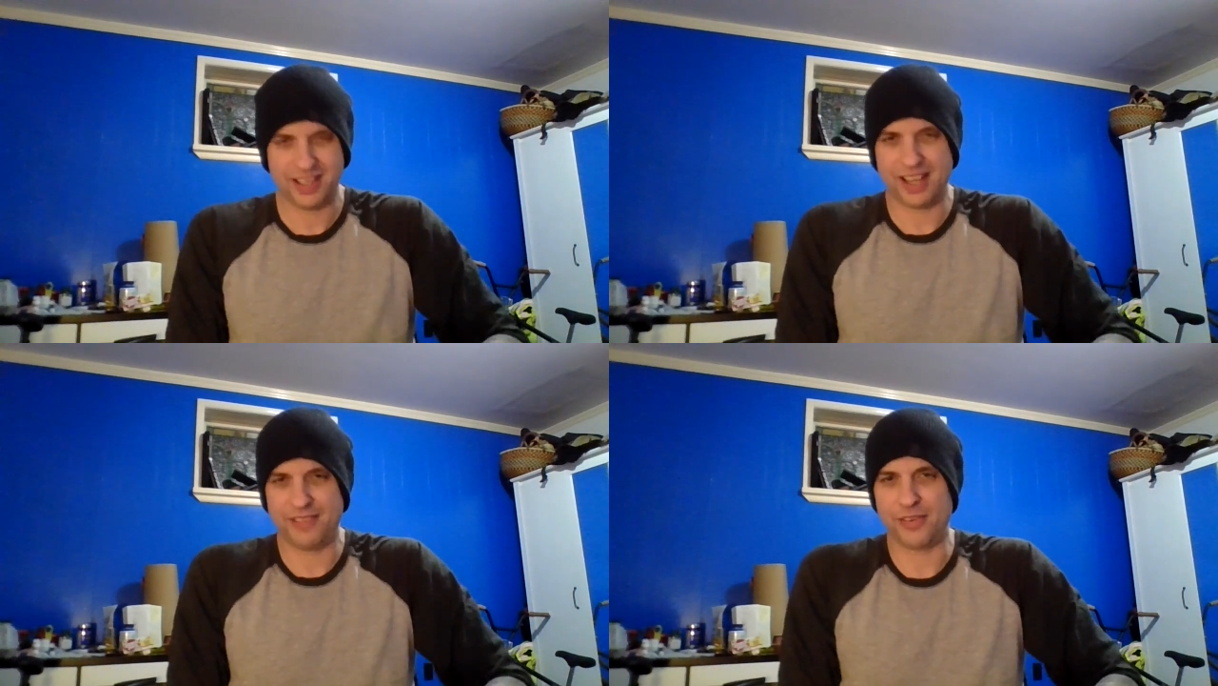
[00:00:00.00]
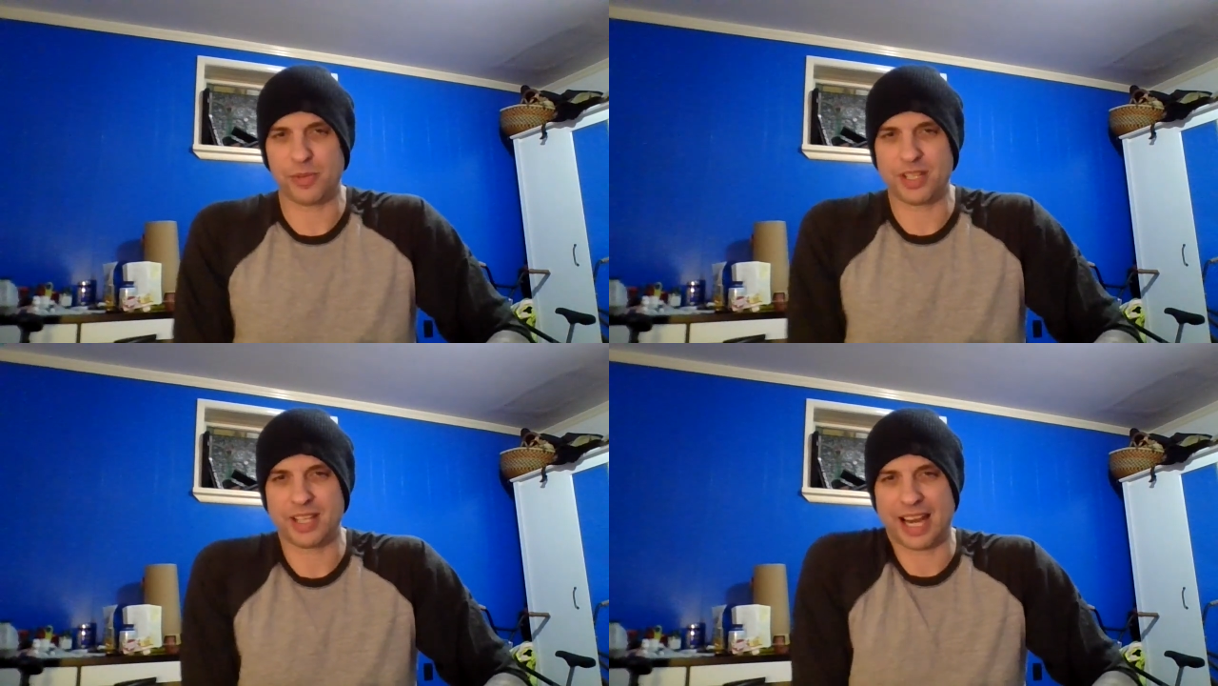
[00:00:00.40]
They have different
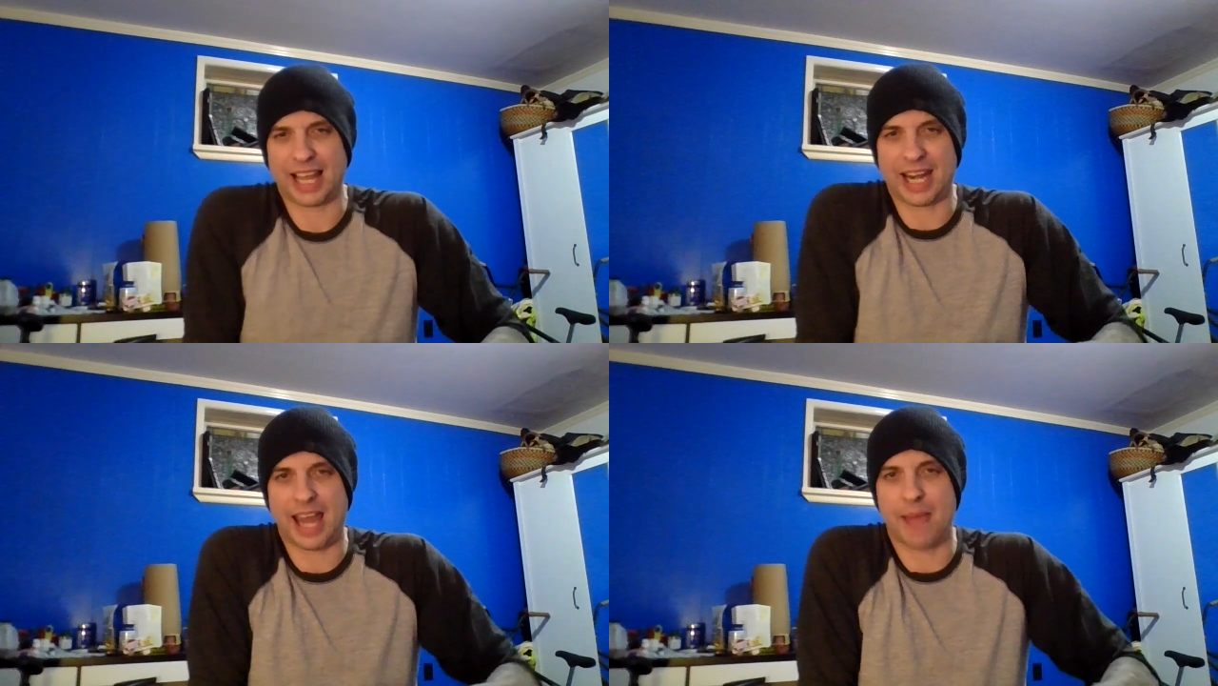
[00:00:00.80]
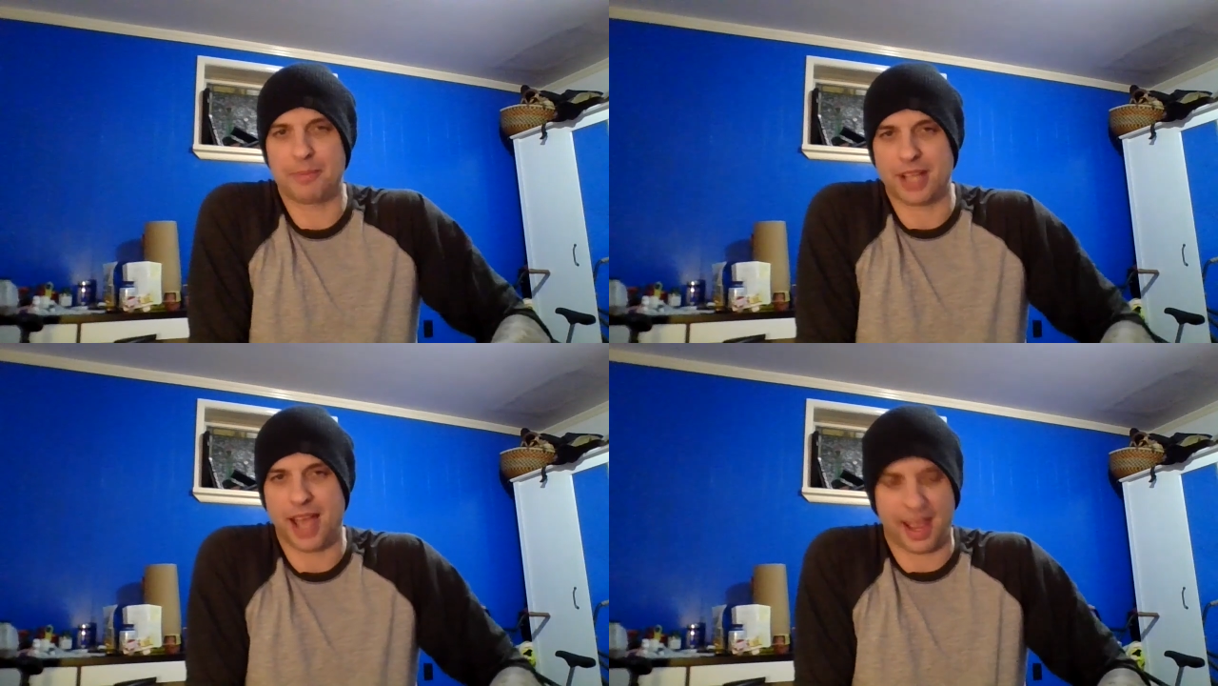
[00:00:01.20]
ones. They got like a
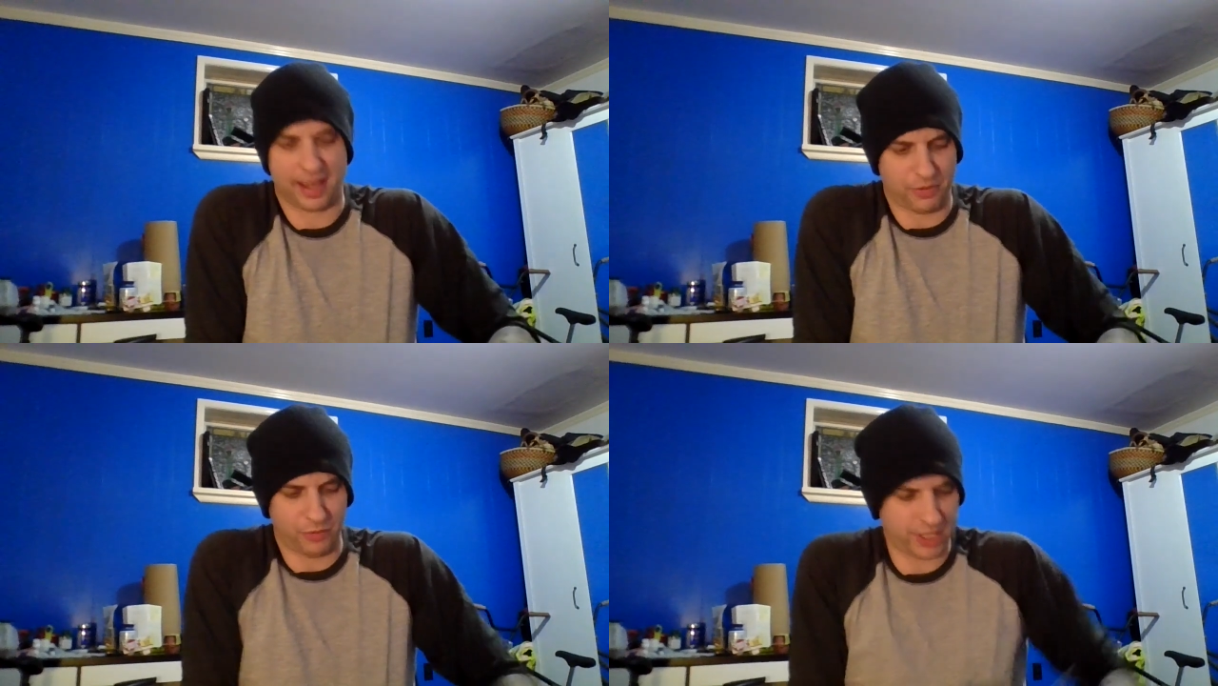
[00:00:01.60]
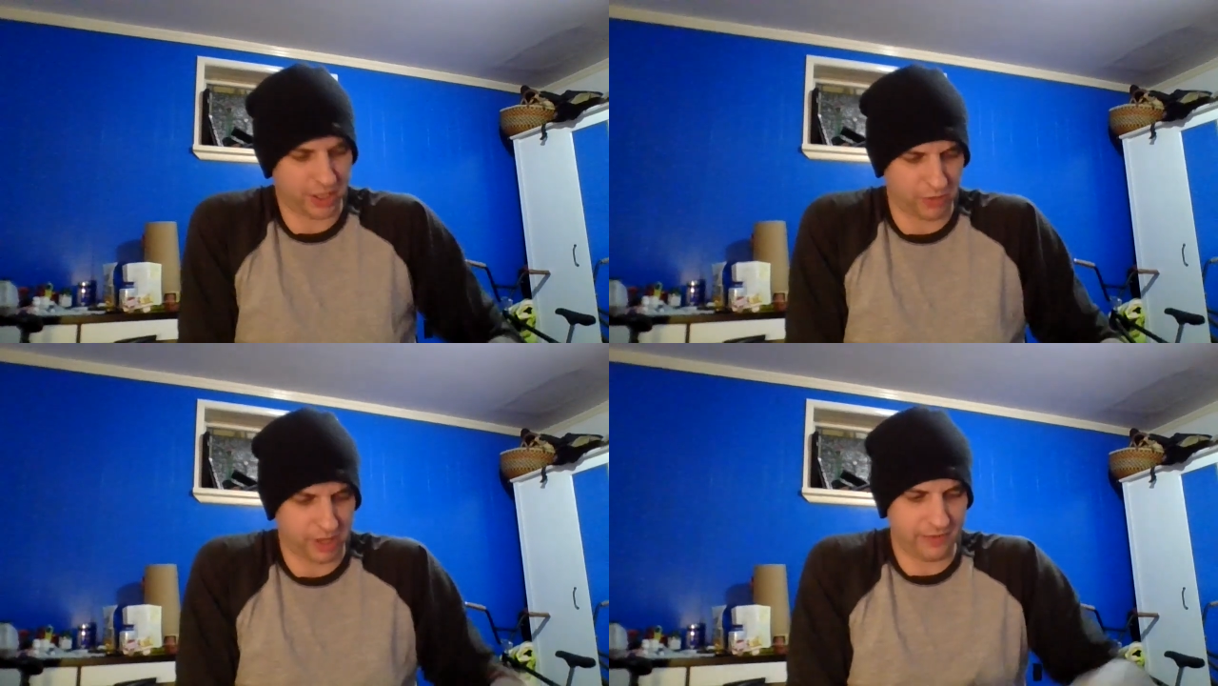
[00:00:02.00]
knapsack and a
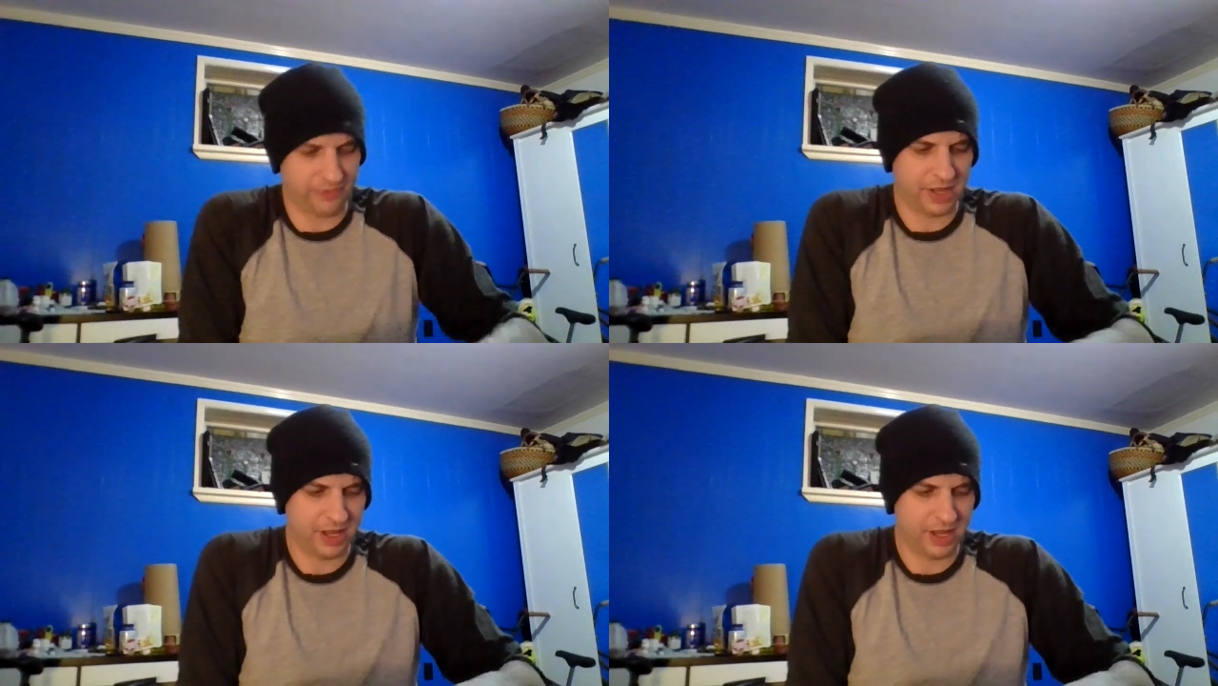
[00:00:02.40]
wrist one.